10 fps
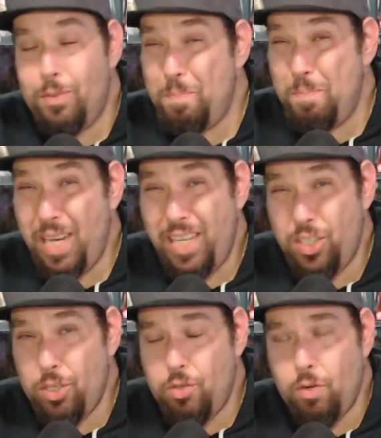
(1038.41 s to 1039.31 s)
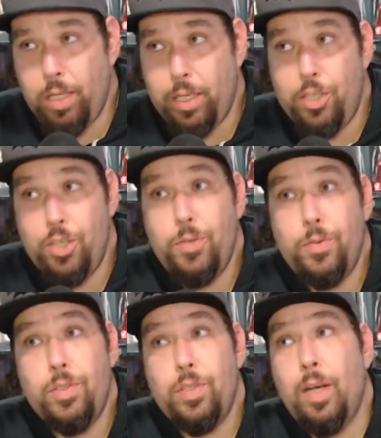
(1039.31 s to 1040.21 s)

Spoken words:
major drug issues,